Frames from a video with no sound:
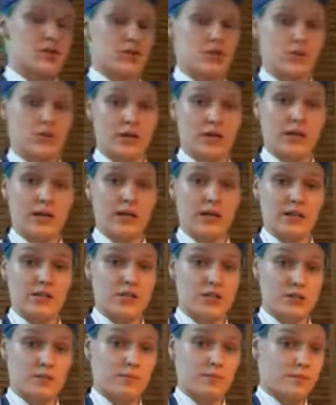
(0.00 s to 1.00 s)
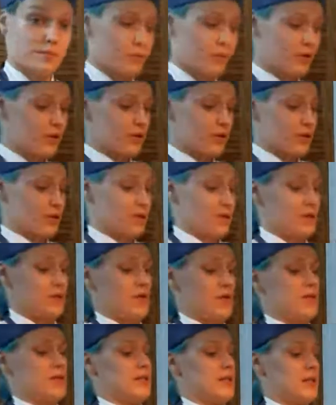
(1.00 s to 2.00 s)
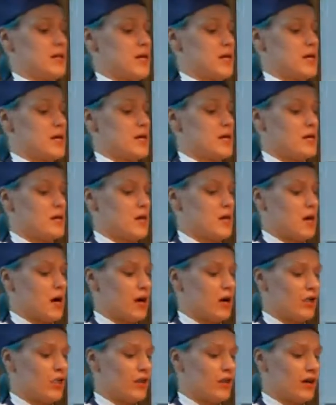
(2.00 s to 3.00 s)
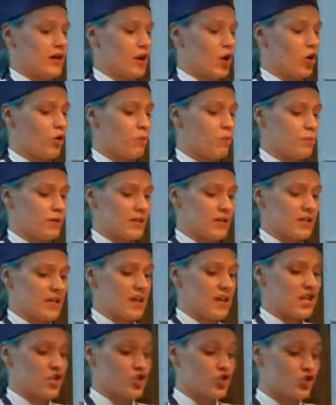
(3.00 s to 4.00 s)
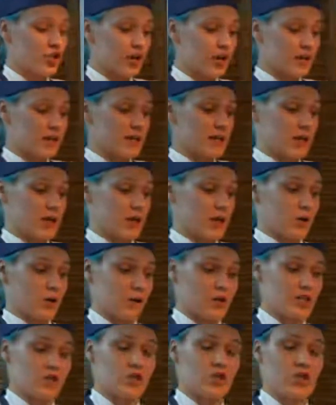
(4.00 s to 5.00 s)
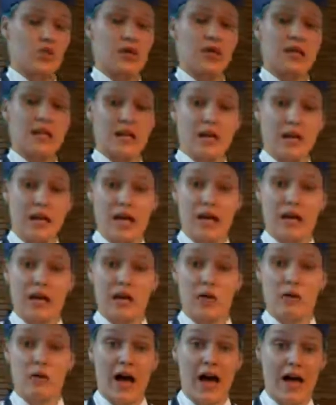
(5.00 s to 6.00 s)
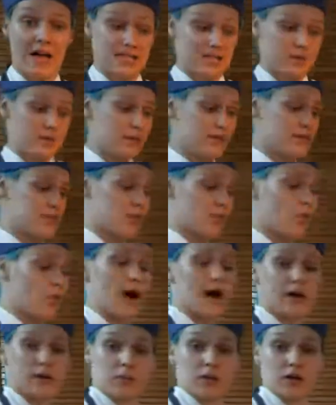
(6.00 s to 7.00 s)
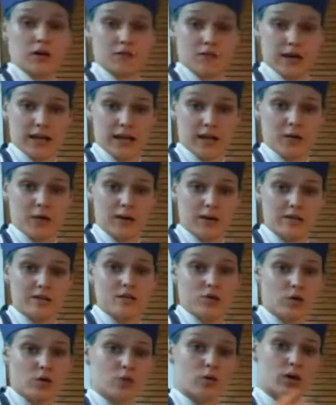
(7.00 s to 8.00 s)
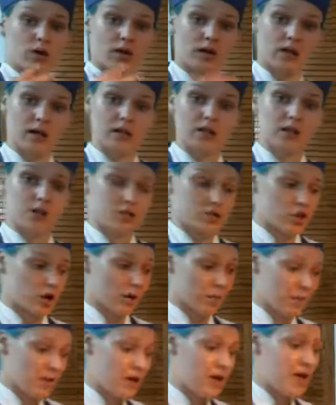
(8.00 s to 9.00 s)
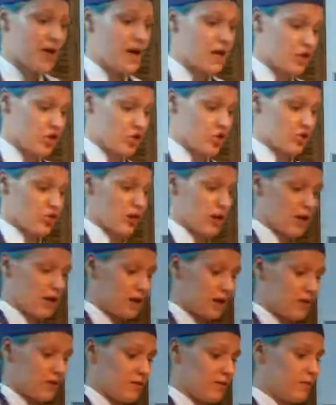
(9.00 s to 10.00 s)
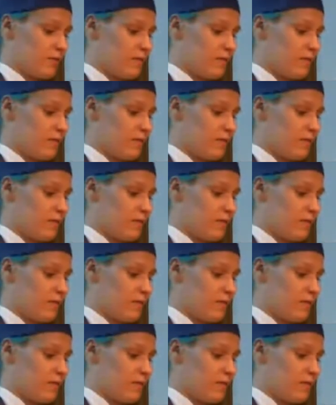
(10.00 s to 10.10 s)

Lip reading: So we're gonna just put this in here. I already opened it and drained the liquid. So in here it has been quite a bit of liquid. So you want to cut the top and drain it.